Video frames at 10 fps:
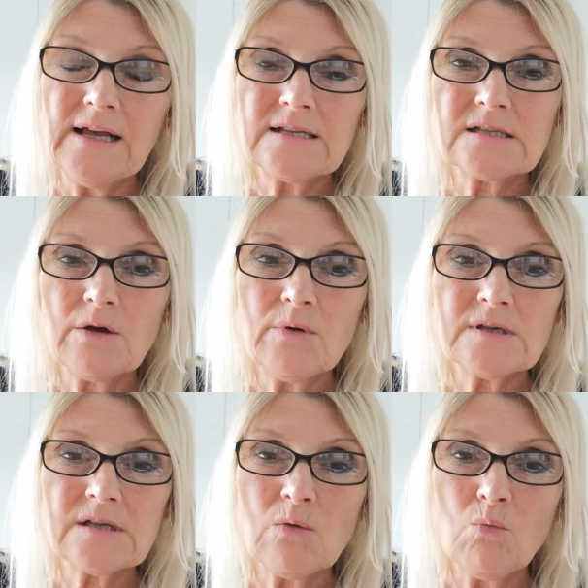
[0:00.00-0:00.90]
So
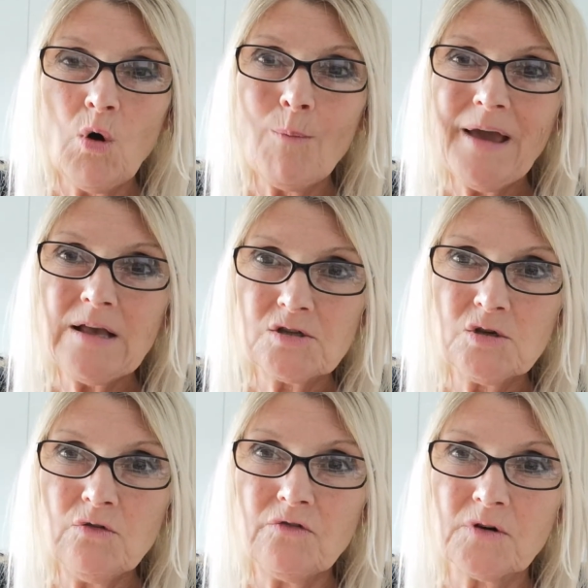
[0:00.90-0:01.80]
it's like, what makes
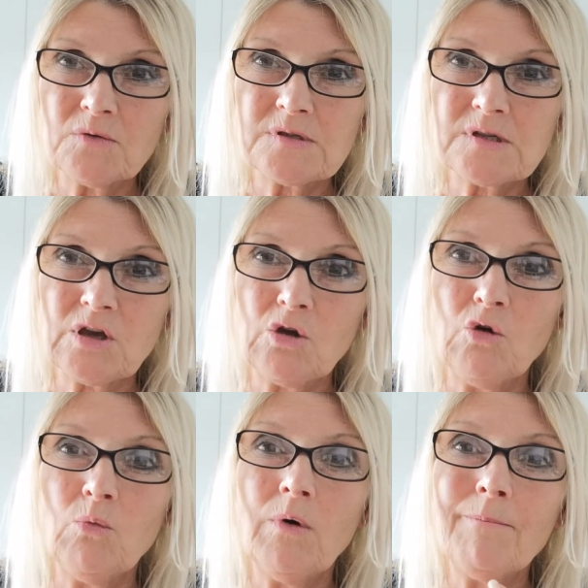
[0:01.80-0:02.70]
you feel secure?
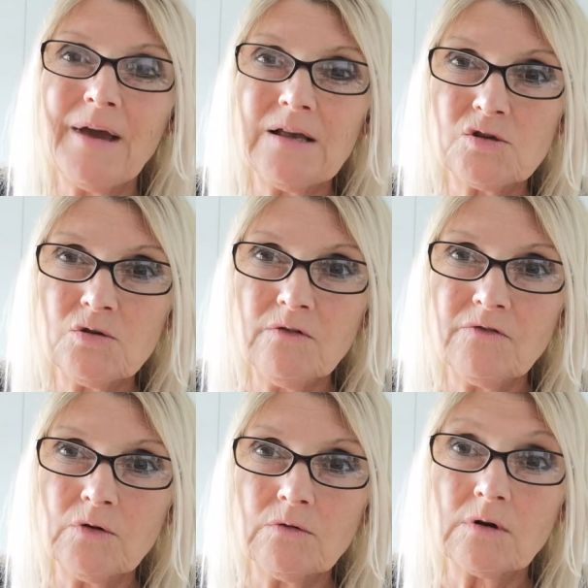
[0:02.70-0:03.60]
What makes you
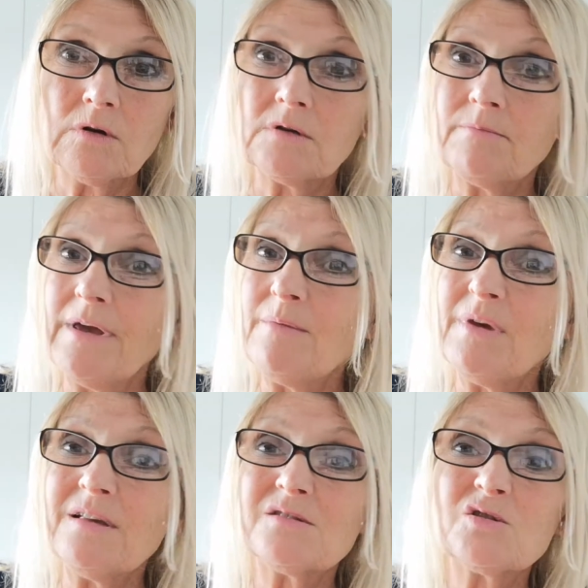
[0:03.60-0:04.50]
feel good?
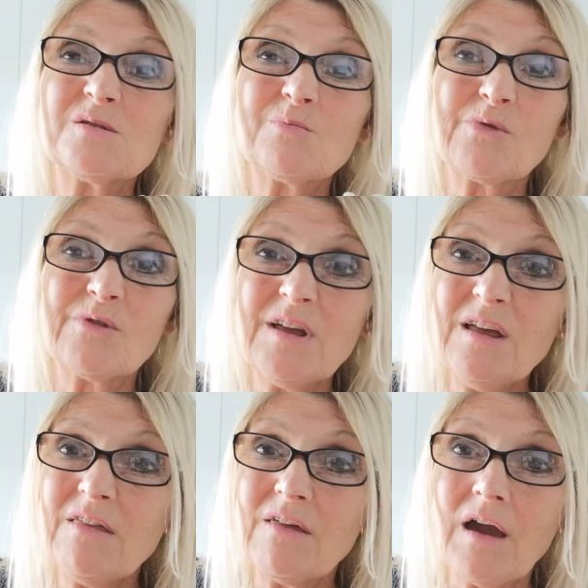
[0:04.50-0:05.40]
Maybe it's just
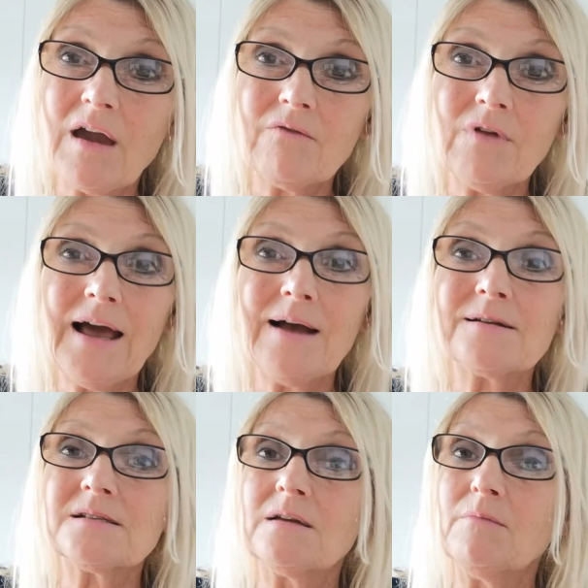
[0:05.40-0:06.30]
breathing and
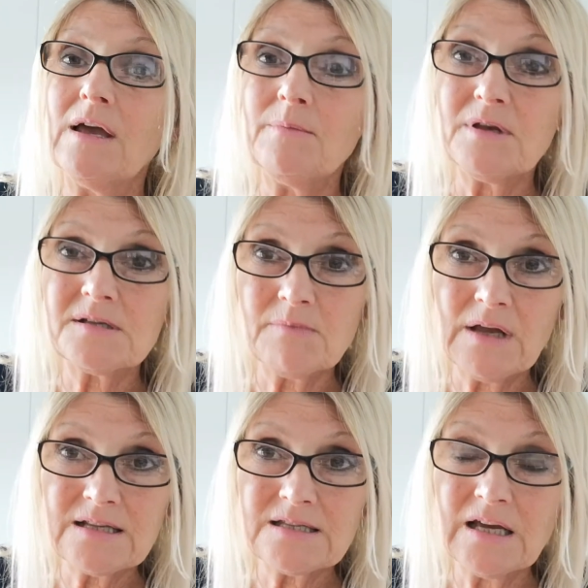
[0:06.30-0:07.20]
relaxing. Maybe it's
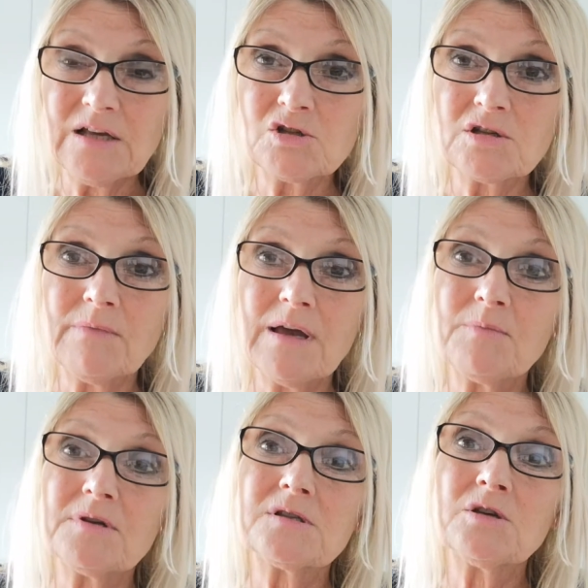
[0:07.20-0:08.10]
meditation.
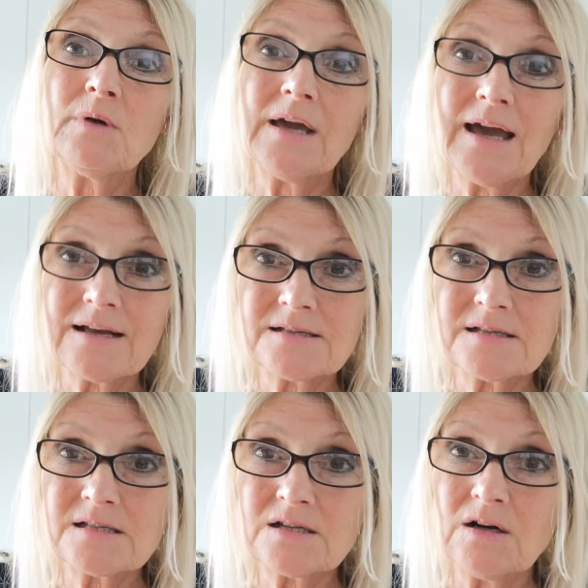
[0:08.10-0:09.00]
Maybe it's doing
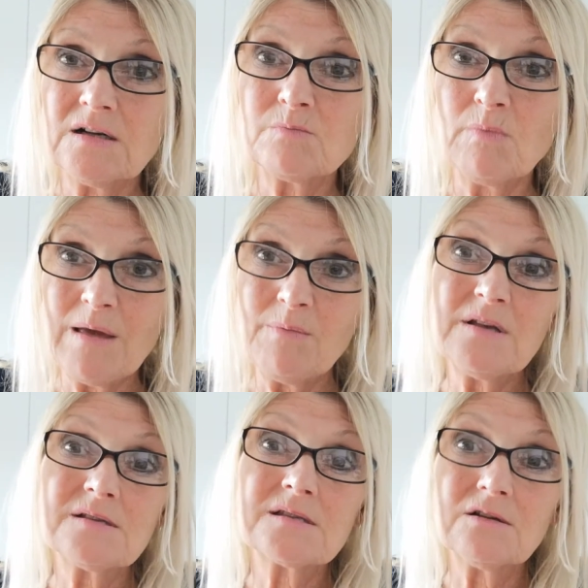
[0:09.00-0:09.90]
exercise. Maybe
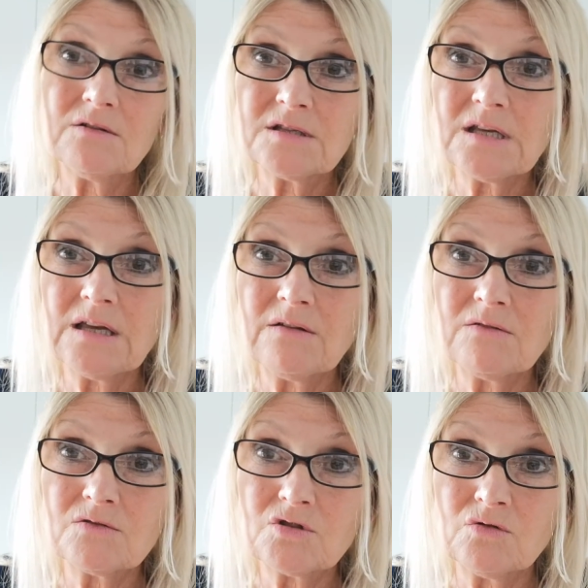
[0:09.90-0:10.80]
it's starting
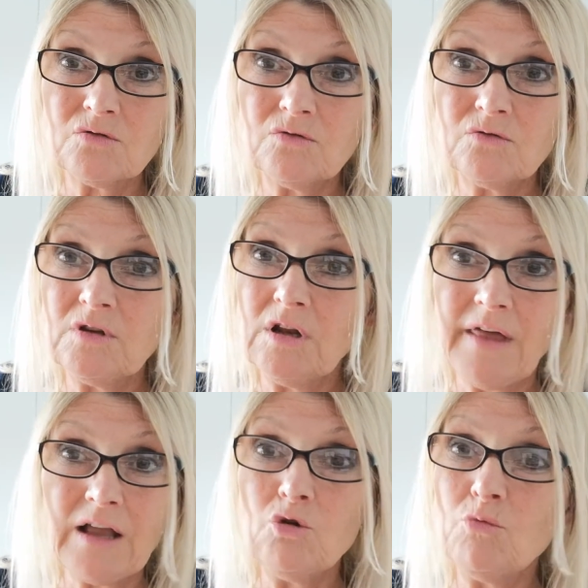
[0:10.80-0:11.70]
to,
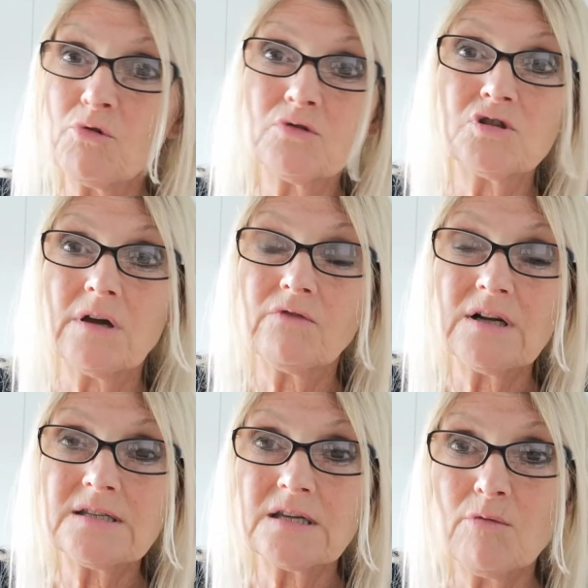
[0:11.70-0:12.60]
that new project,
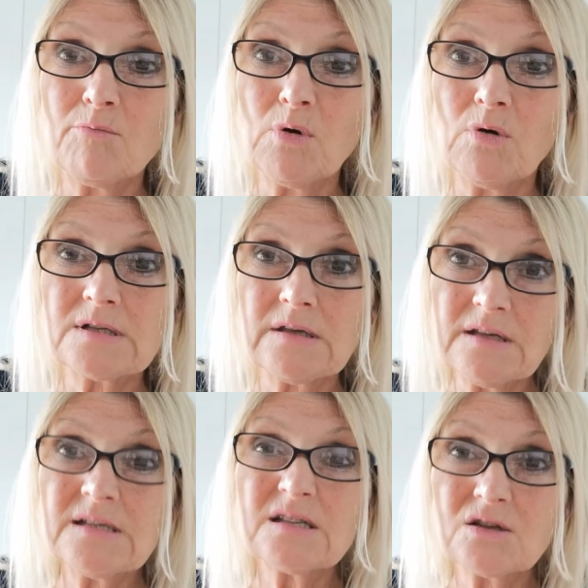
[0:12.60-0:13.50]
writing a book. So
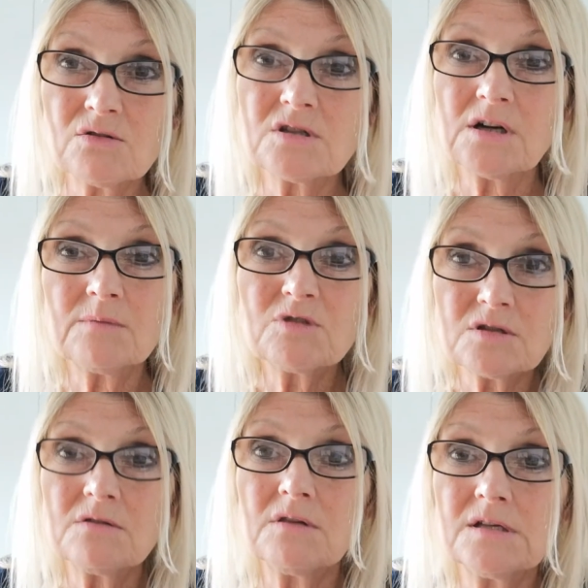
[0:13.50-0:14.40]
this is a good time to
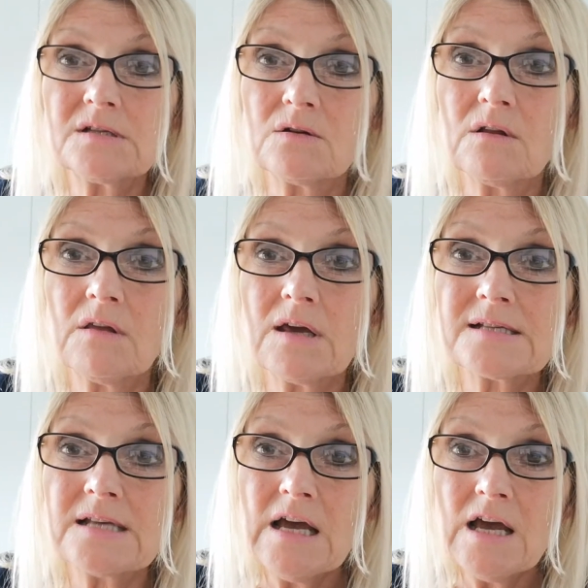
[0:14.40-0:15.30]
do these sort of
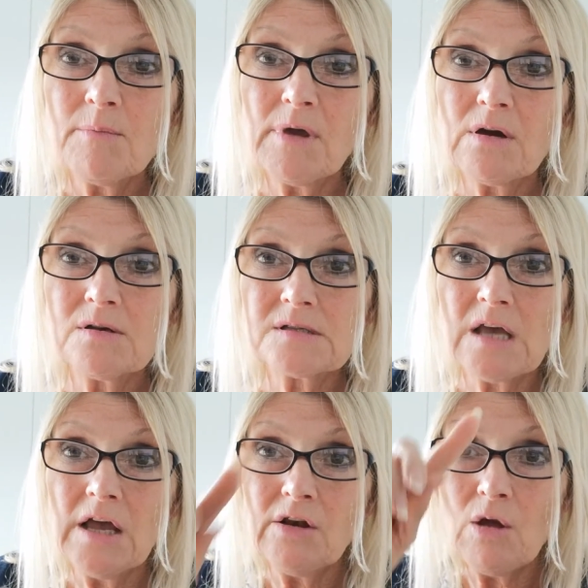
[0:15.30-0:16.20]
things, because
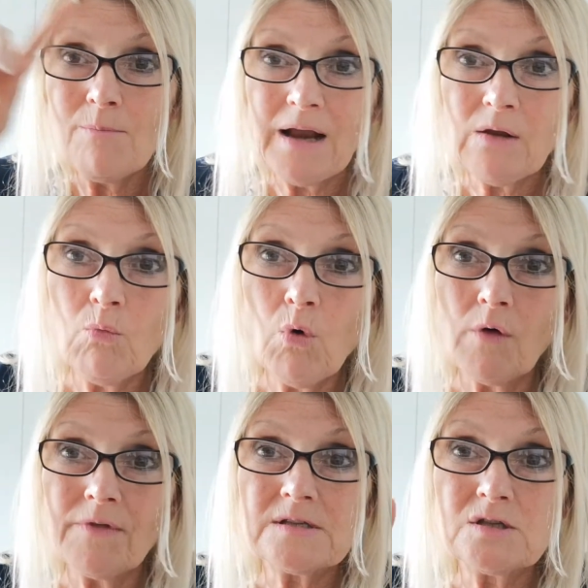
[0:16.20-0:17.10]
no matter
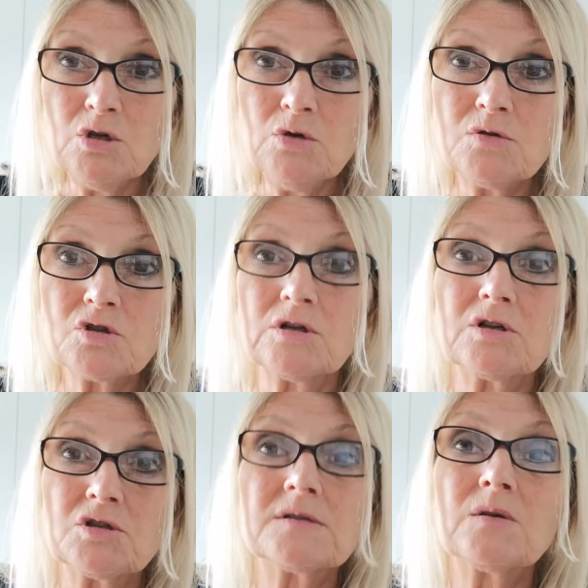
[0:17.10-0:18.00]
what, there's new
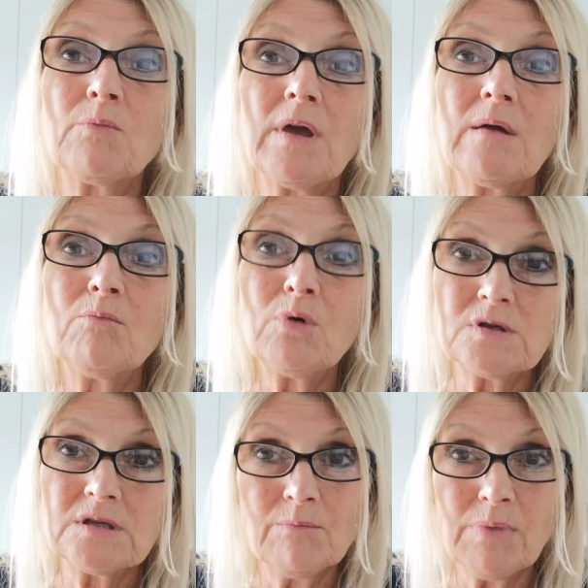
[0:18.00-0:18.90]
structures that are being
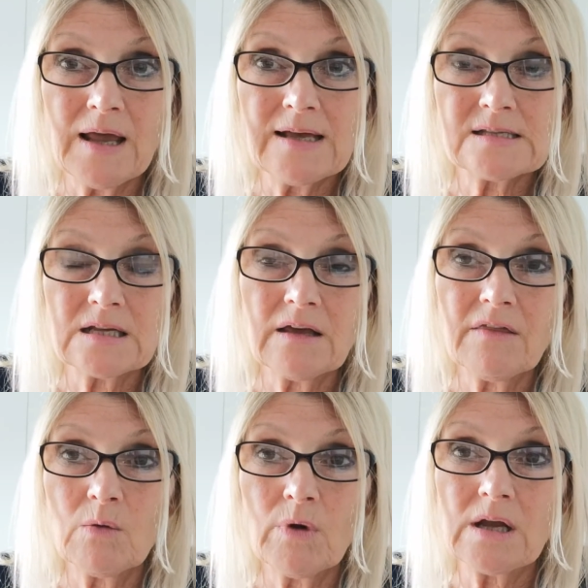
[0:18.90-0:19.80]
put in place. And I
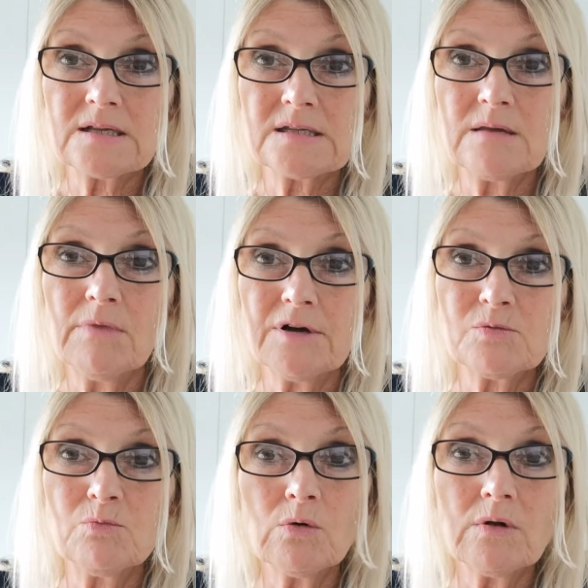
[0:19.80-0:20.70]
think we're going to see much
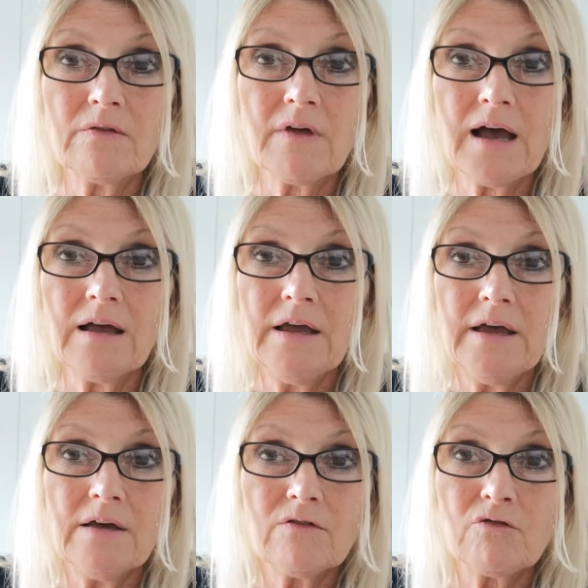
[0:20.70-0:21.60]
more of that
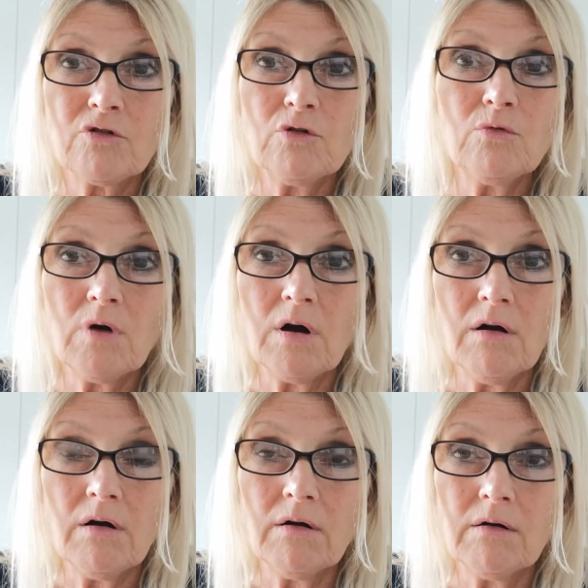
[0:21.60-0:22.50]
through
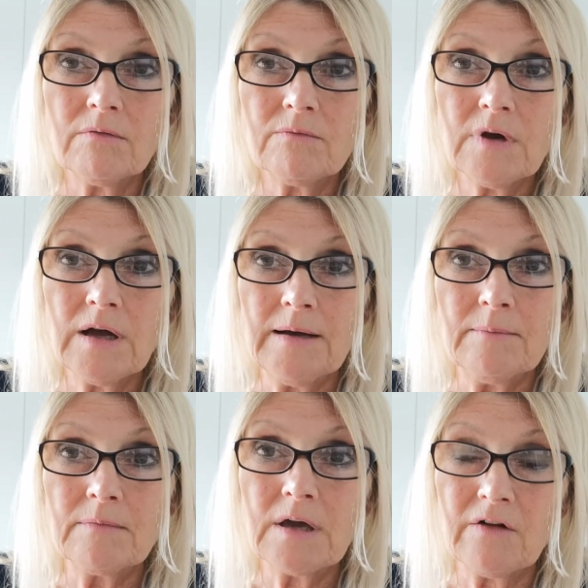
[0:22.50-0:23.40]
our
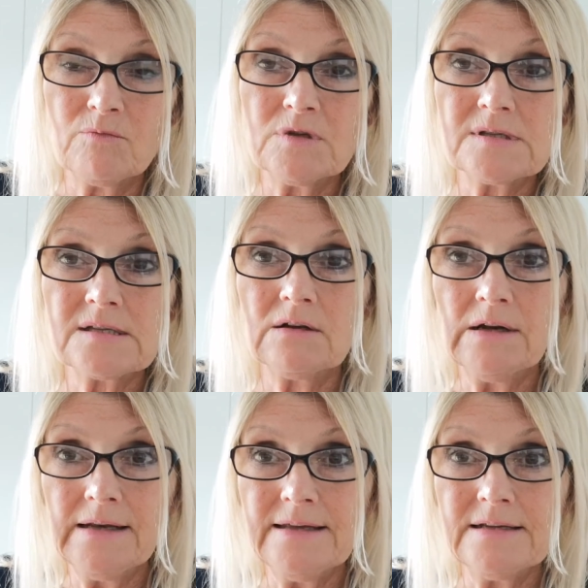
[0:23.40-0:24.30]
governments and our
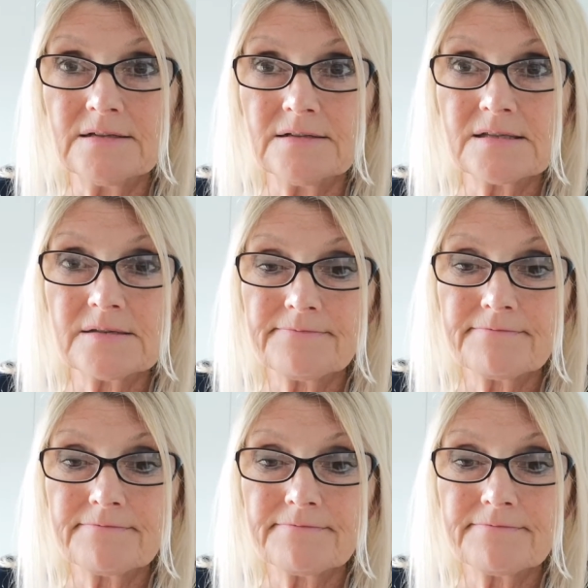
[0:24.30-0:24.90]
leaders.